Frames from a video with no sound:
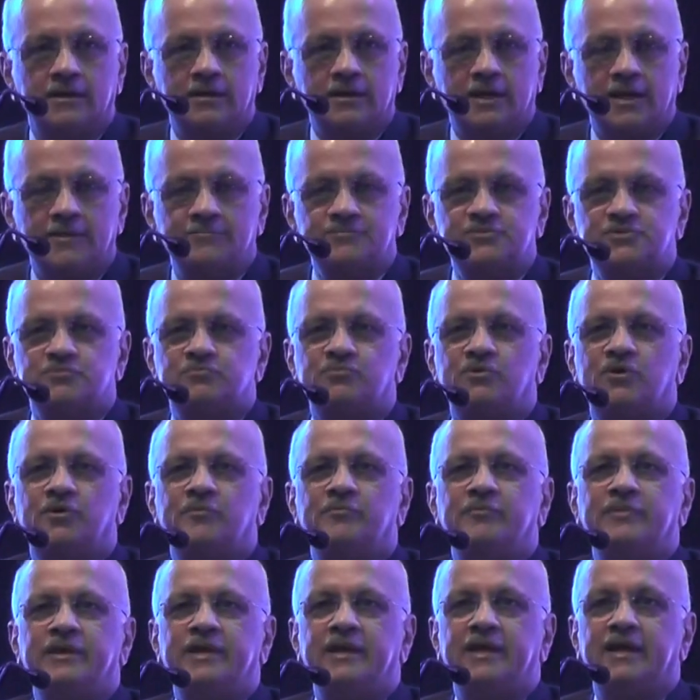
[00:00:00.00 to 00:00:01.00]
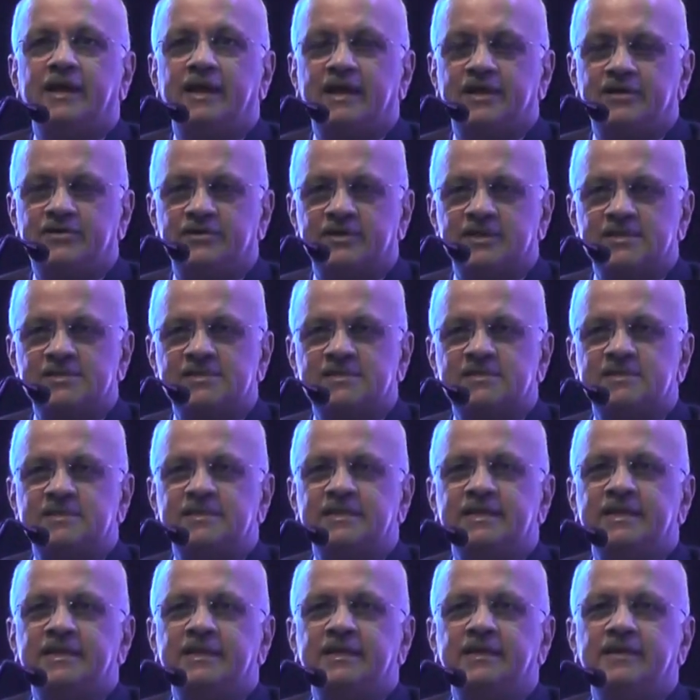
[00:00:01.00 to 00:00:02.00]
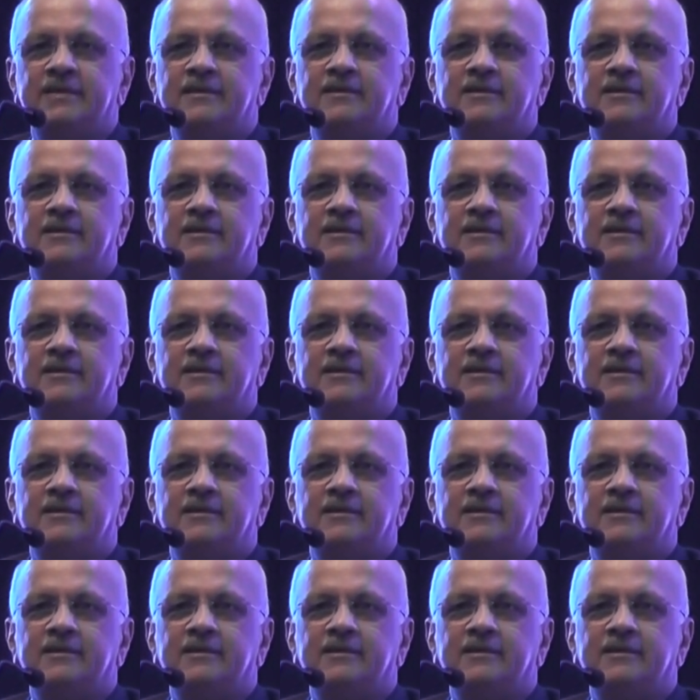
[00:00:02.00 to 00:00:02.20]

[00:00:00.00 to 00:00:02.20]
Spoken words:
come to Bombay, addressed the